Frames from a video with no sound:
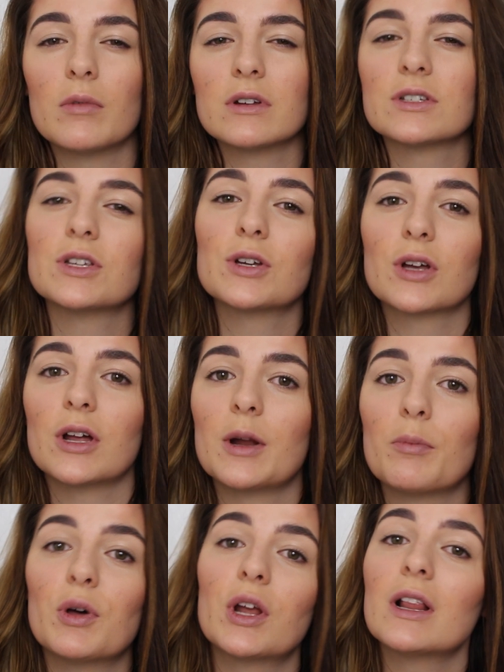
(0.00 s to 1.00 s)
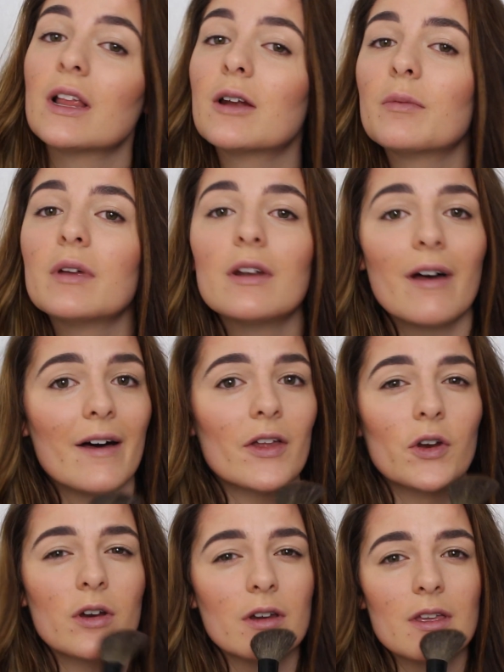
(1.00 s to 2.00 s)
I'm also gonna put a little bit
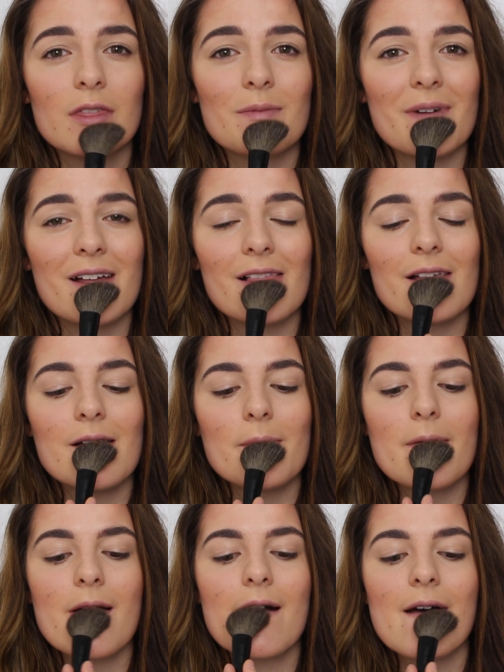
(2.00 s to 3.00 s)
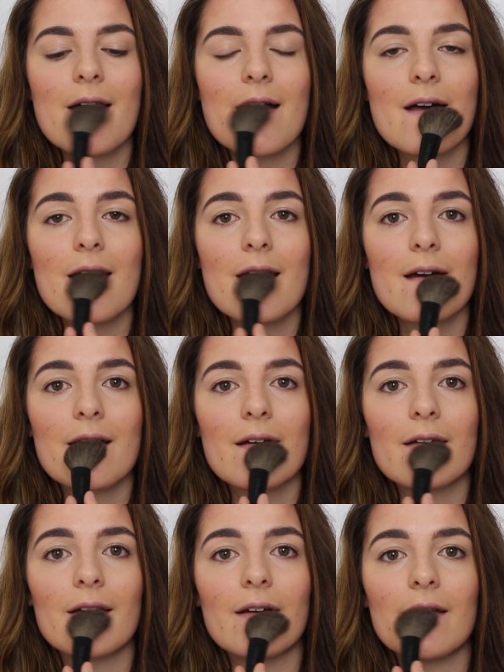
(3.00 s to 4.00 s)
underneath my lip,
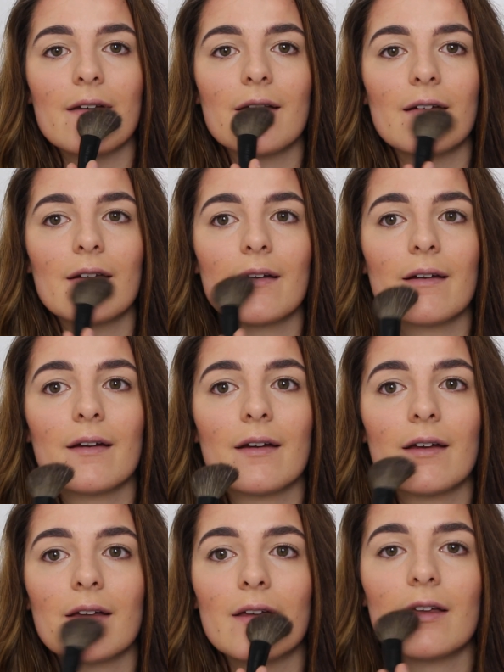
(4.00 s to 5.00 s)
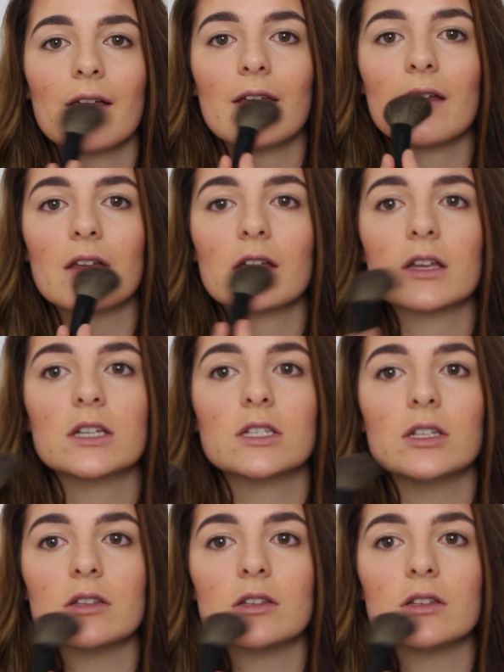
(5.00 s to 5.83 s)
right here, because